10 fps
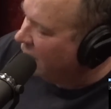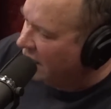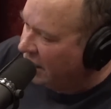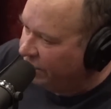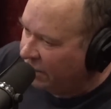
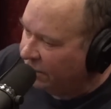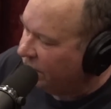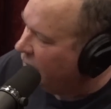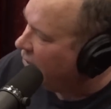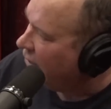guy up in
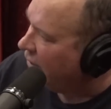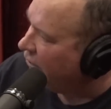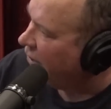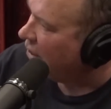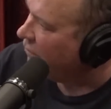or in
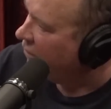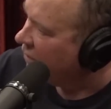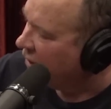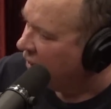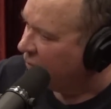Jacksonville.
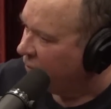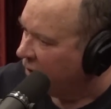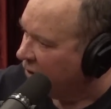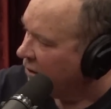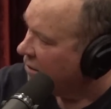Guy
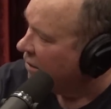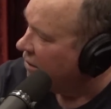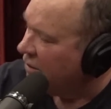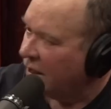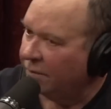Beard is
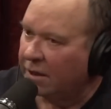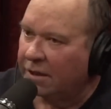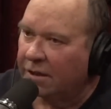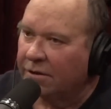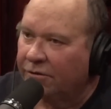his name. He
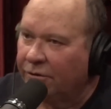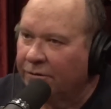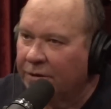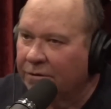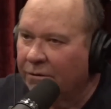does a
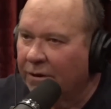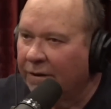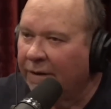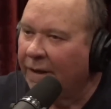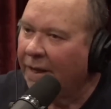jewelry store.
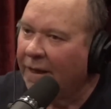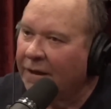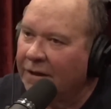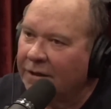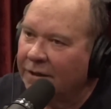
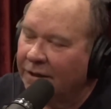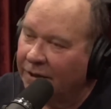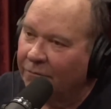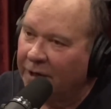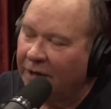
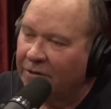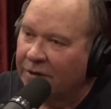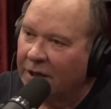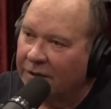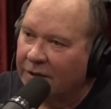There, we have a
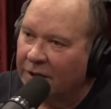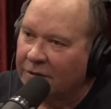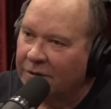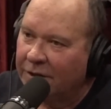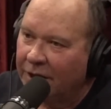set of
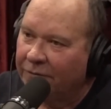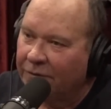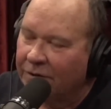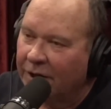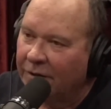tusks in there for
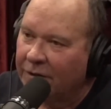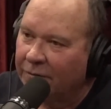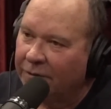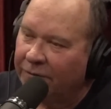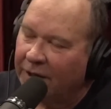sale
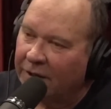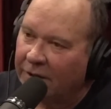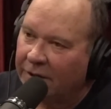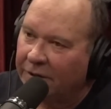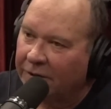that we found on
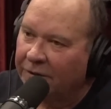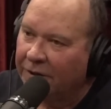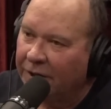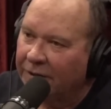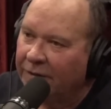another
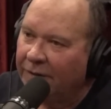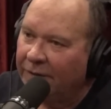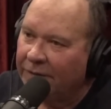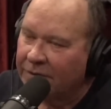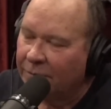creek.
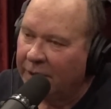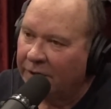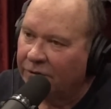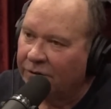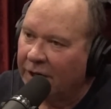It's a
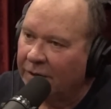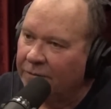match set.